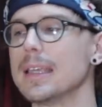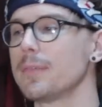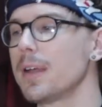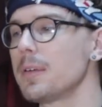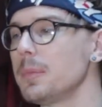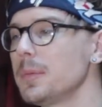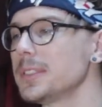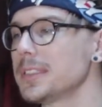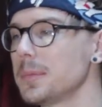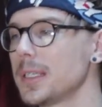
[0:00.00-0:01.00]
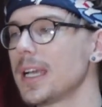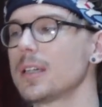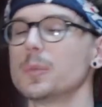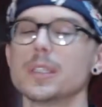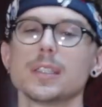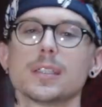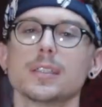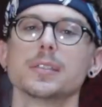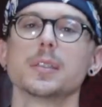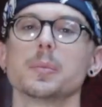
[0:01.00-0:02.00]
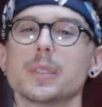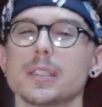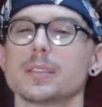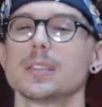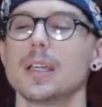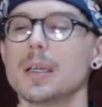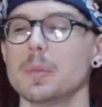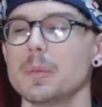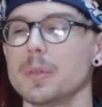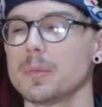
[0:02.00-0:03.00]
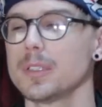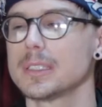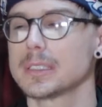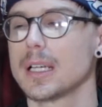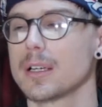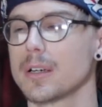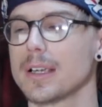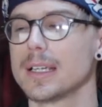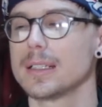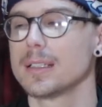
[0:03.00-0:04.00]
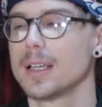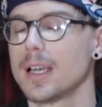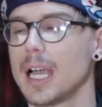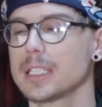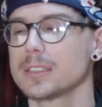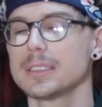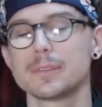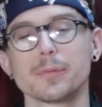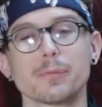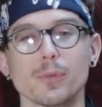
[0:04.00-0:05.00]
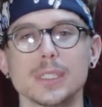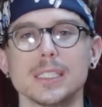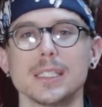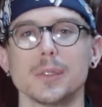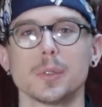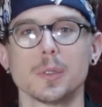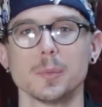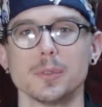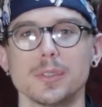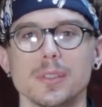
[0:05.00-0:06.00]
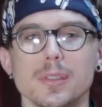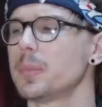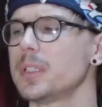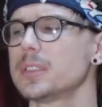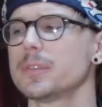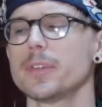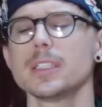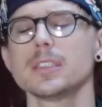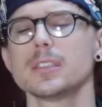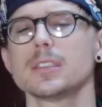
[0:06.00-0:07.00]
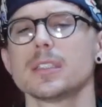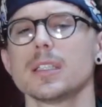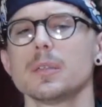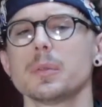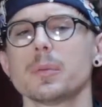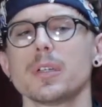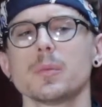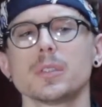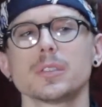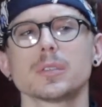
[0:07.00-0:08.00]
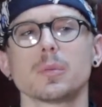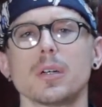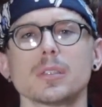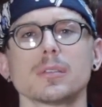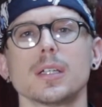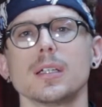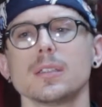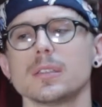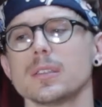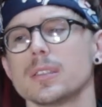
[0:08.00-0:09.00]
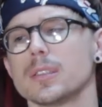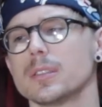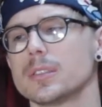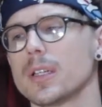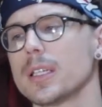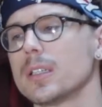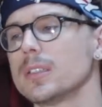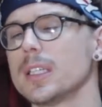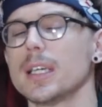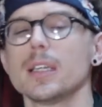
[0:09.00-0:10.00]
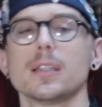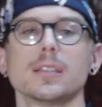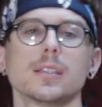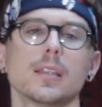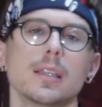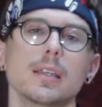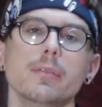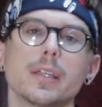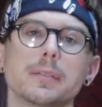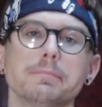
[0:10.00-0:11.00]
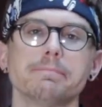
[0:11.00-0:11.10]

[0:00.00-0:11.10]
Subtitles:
if I remember something, I will include it because my memory is not great. Actually, it's freaking horrible. But suffice it to say, we pretty much just walked around and drank all day and into the evening.